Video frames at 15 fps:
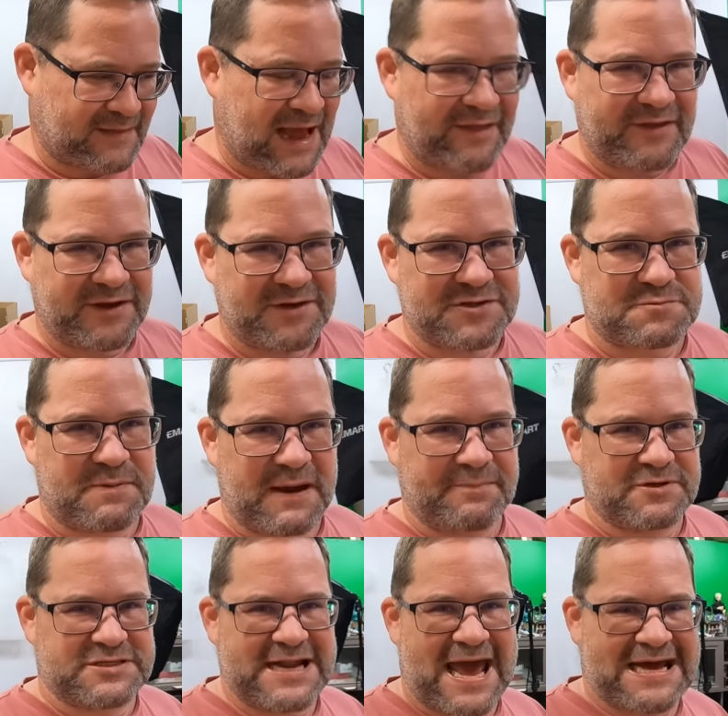I think
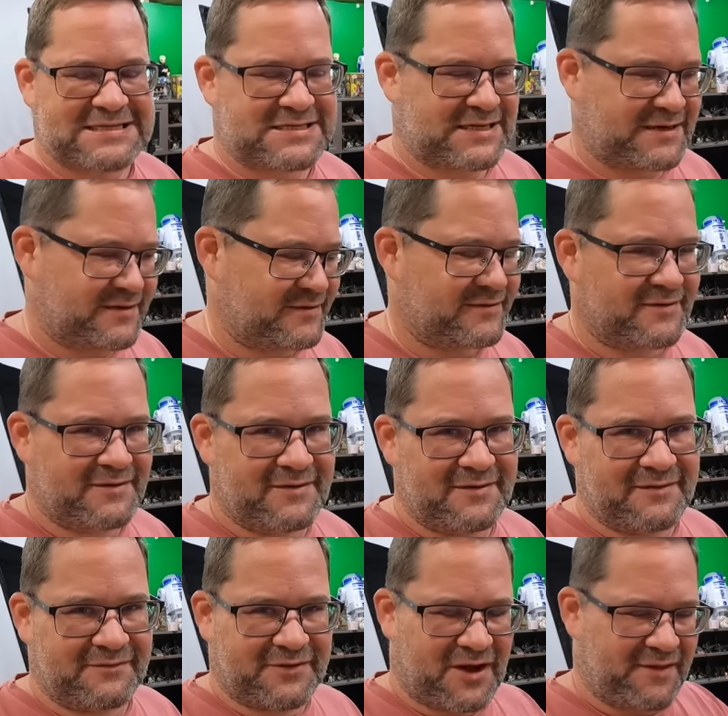newspaper's nasty
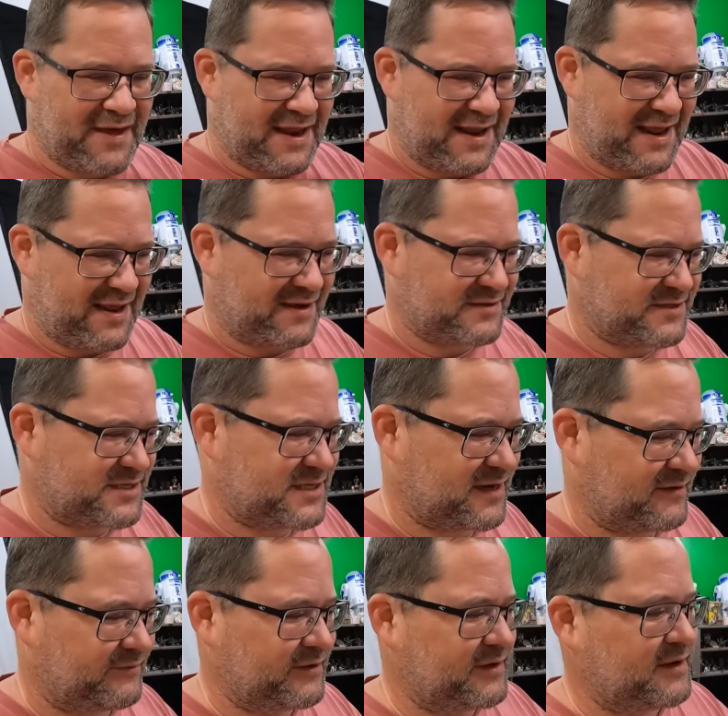with all that ink and
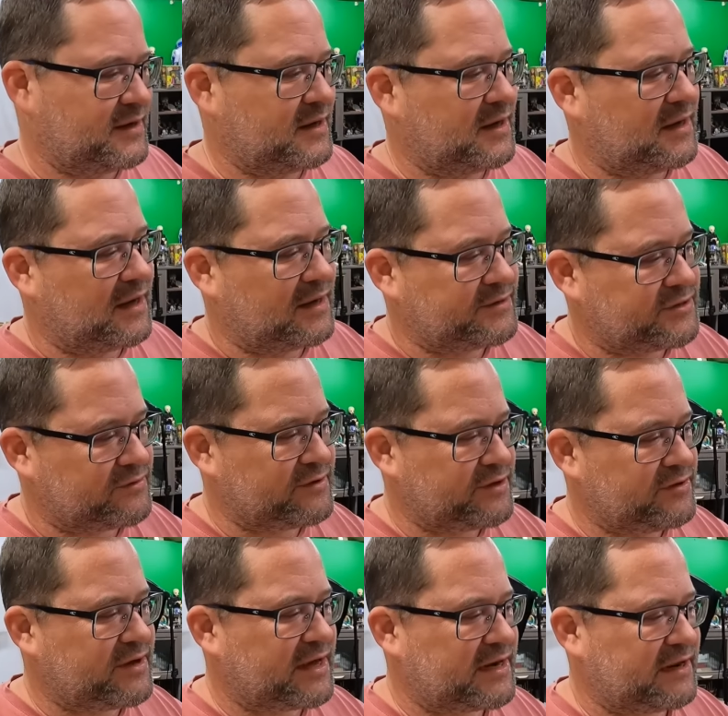stuff. Do
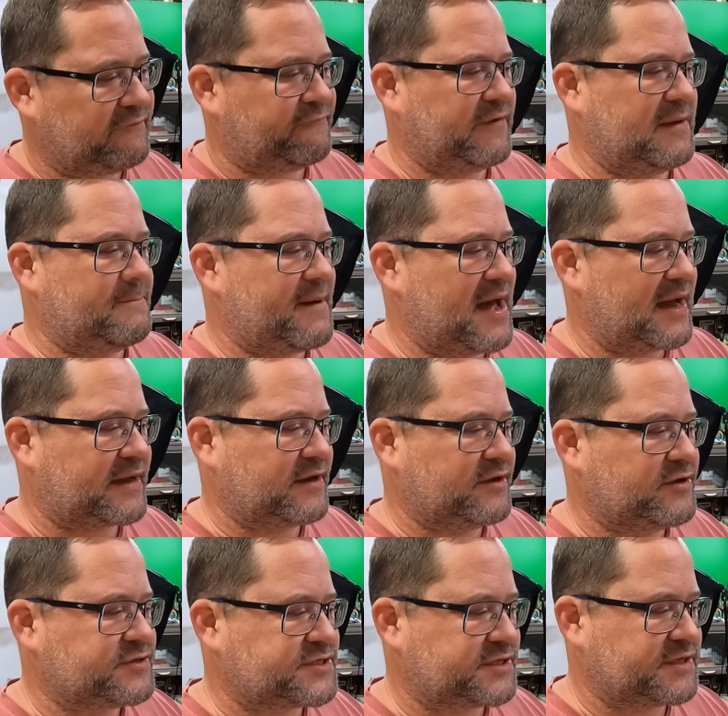you get any feedback in
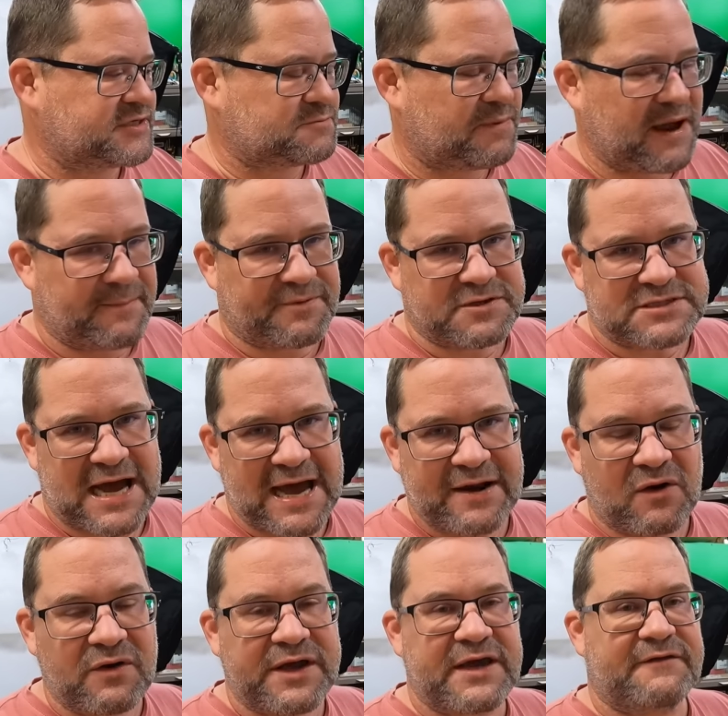using these papers? I
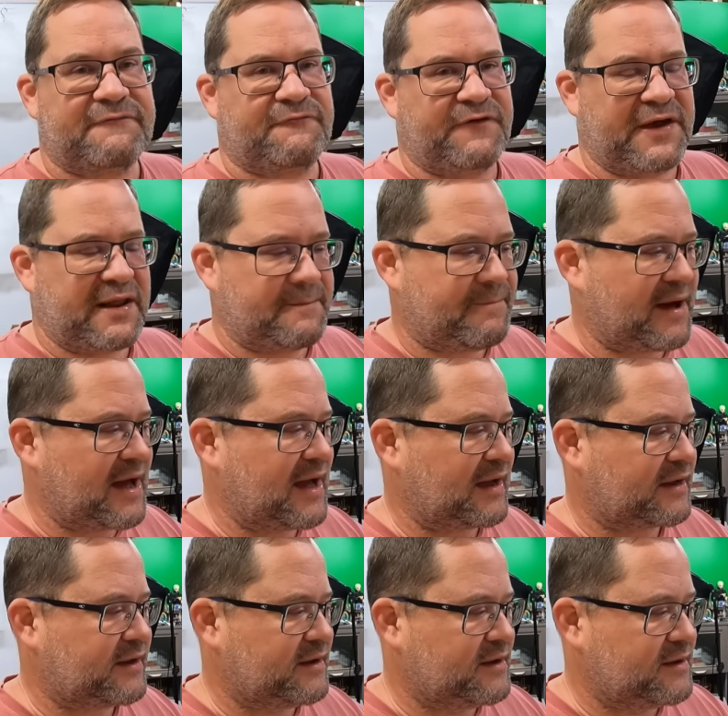don't get
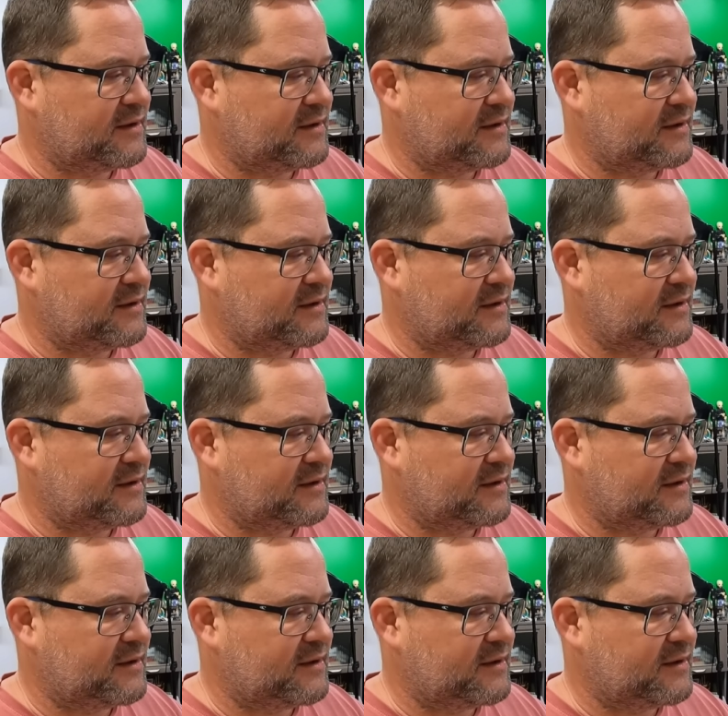feedback